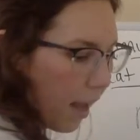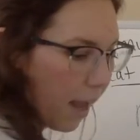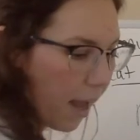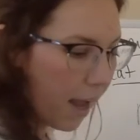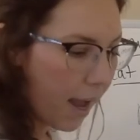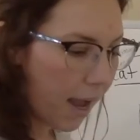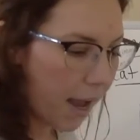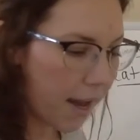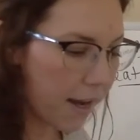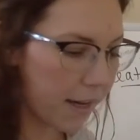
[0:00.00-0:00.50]

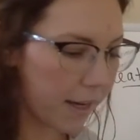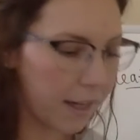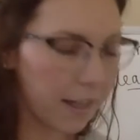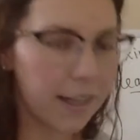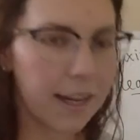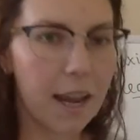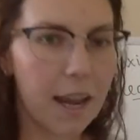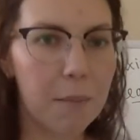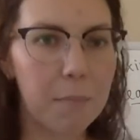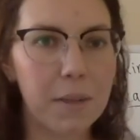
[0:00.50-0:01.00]
And it
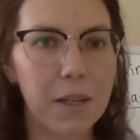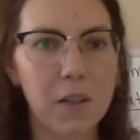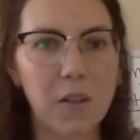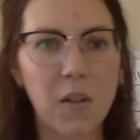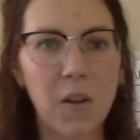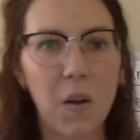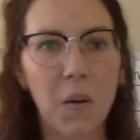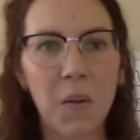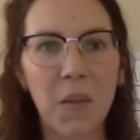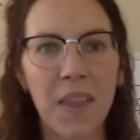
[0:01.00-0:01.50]
can be
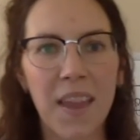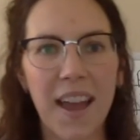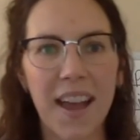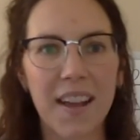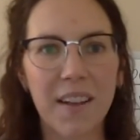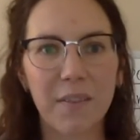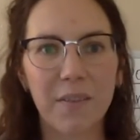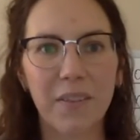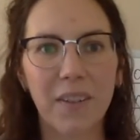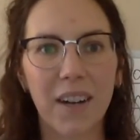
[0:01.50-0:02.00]
shown that
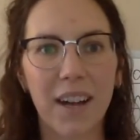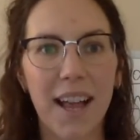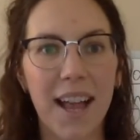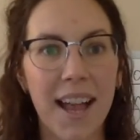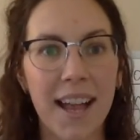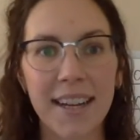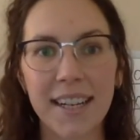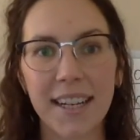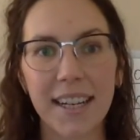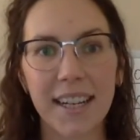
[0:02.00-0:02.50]
for
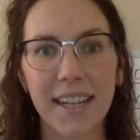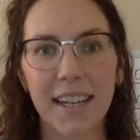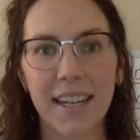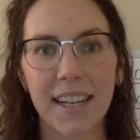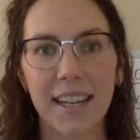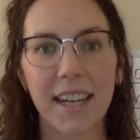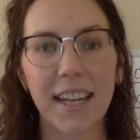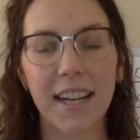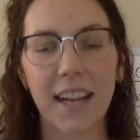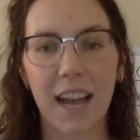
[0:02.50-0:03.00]
any
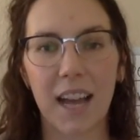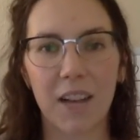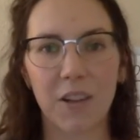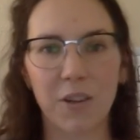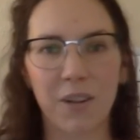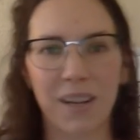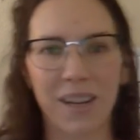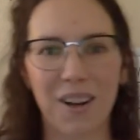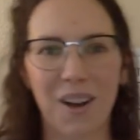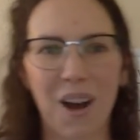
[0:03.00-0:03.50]
heat
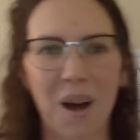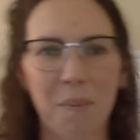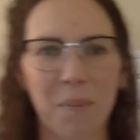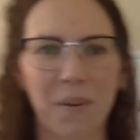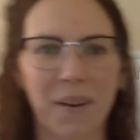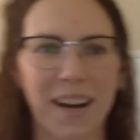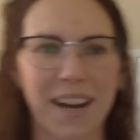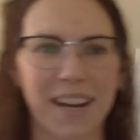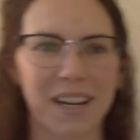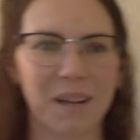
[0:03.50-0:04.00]
engine
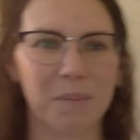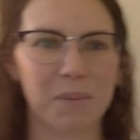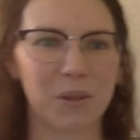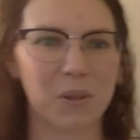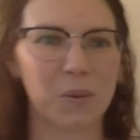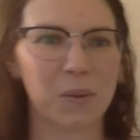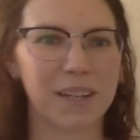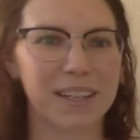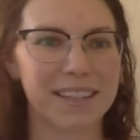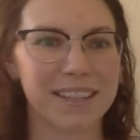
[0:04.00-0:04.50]
operating
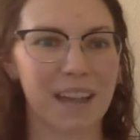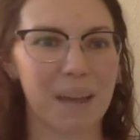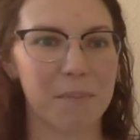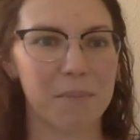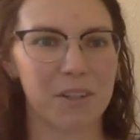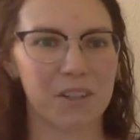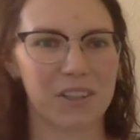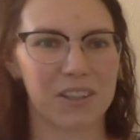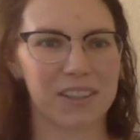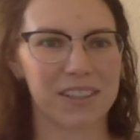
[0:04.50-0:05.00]
between
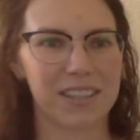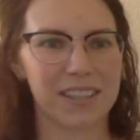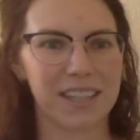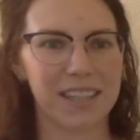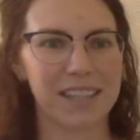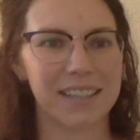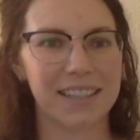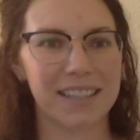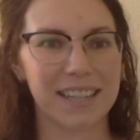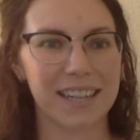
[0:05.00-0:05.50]
temperatures
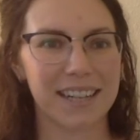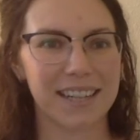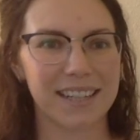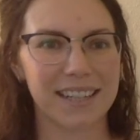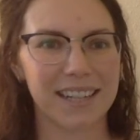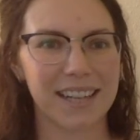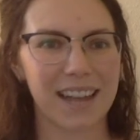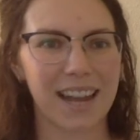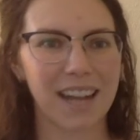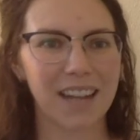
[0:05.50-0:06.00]
Tc and
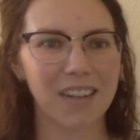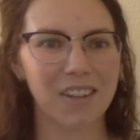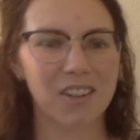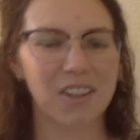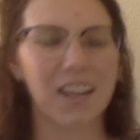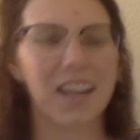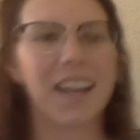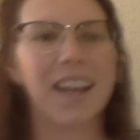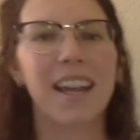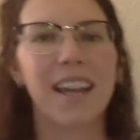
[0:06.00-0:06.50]
Th,
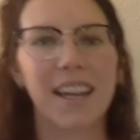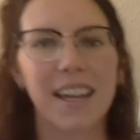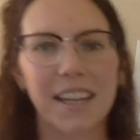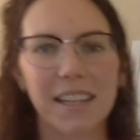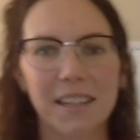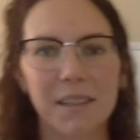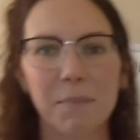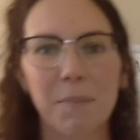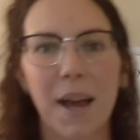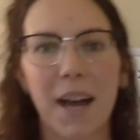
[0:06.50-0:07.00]

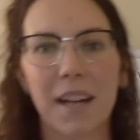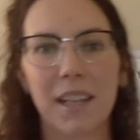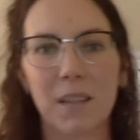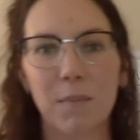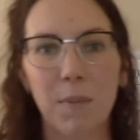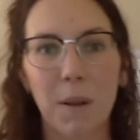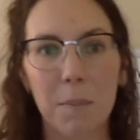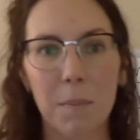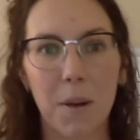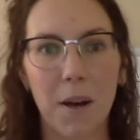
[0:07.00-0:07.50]
its
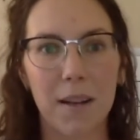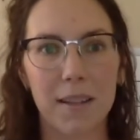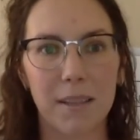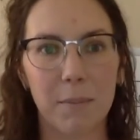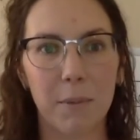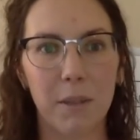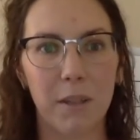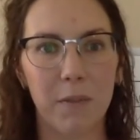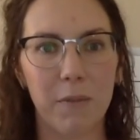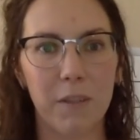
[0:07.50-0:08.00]
maximum
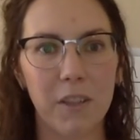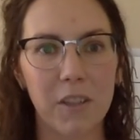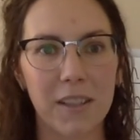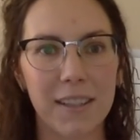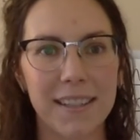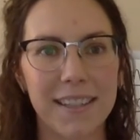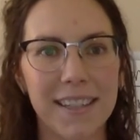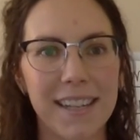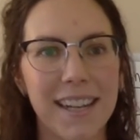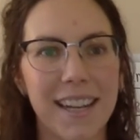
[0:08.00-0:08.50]
possible
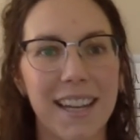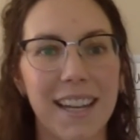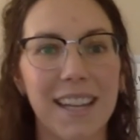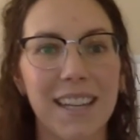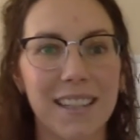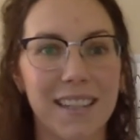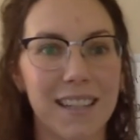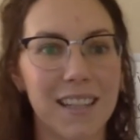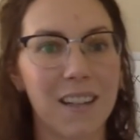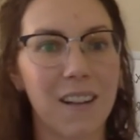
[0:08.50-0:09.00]
efficiency
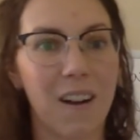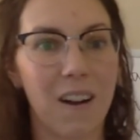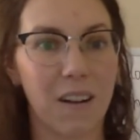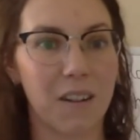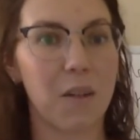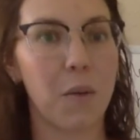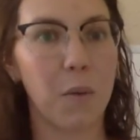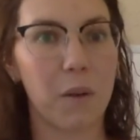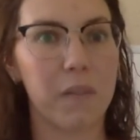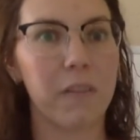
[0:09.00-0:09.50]
is the
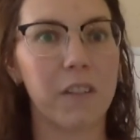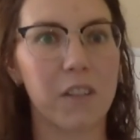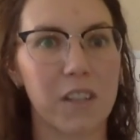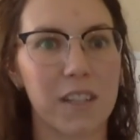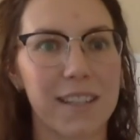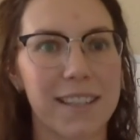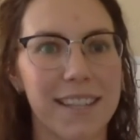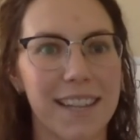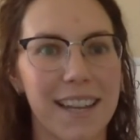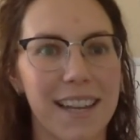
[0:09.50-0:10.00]
Carnot
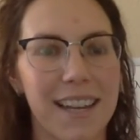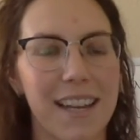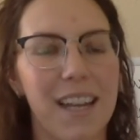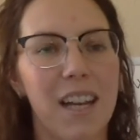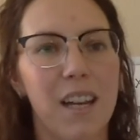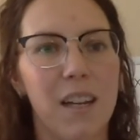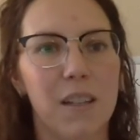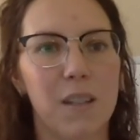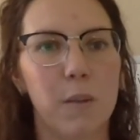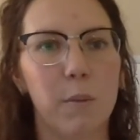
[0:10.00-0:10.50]
efficiency.
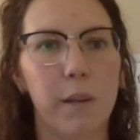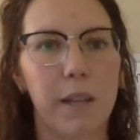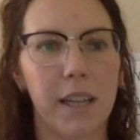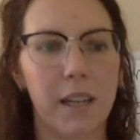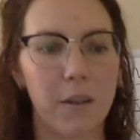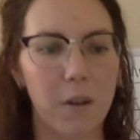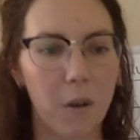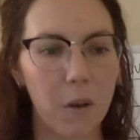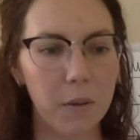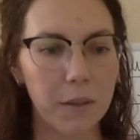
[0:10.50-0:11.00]
So it
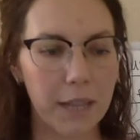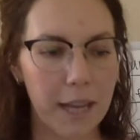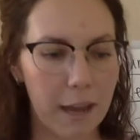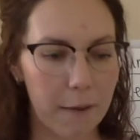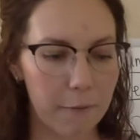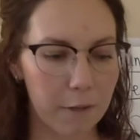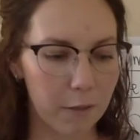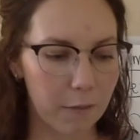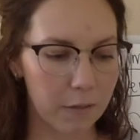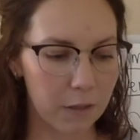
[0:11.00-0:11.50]
can only
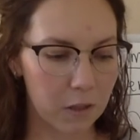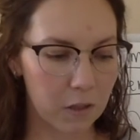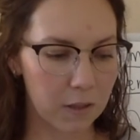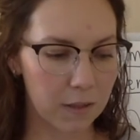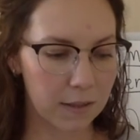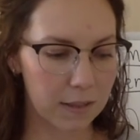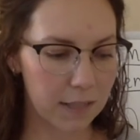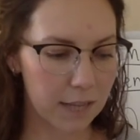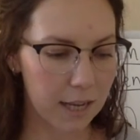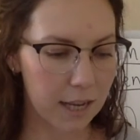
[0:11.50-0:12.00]
have an
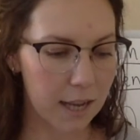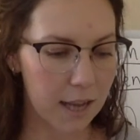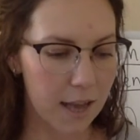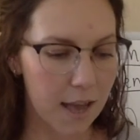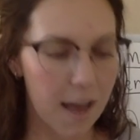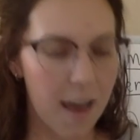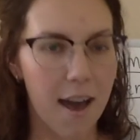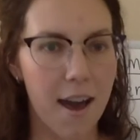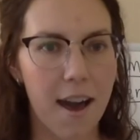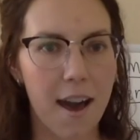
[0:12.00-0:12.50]
efficiency
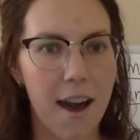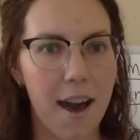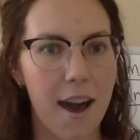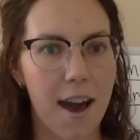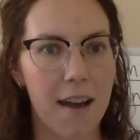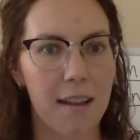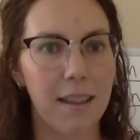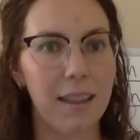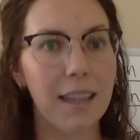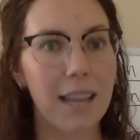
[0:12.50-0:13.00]

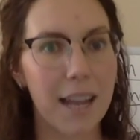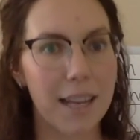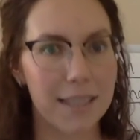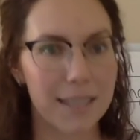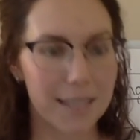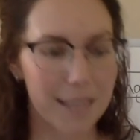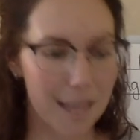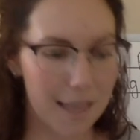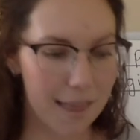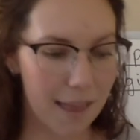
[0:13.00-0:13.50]
less
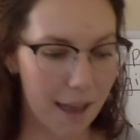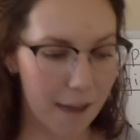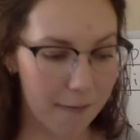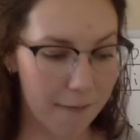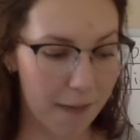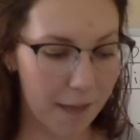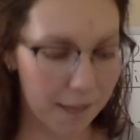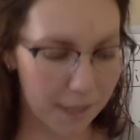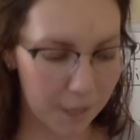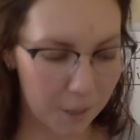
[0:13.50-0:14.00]
than that
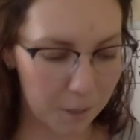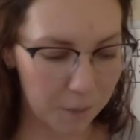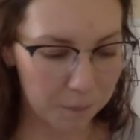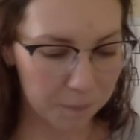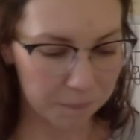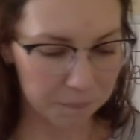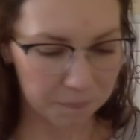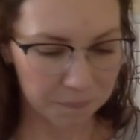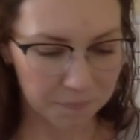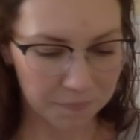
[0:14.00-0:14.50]
value.
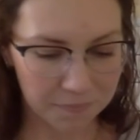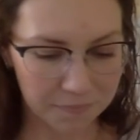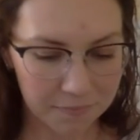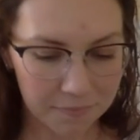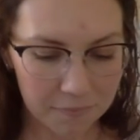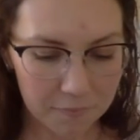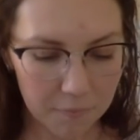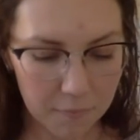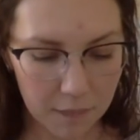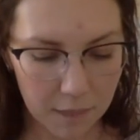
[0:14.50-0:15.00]

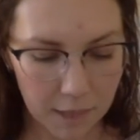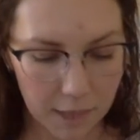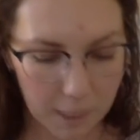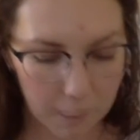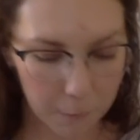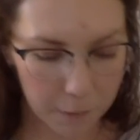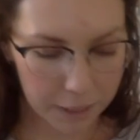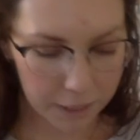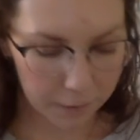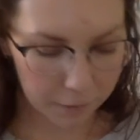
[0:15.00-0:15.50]
And
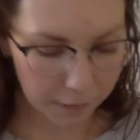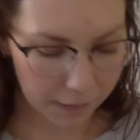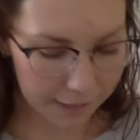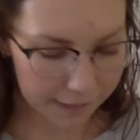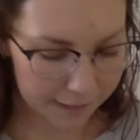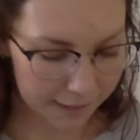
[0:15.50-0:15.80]
we could write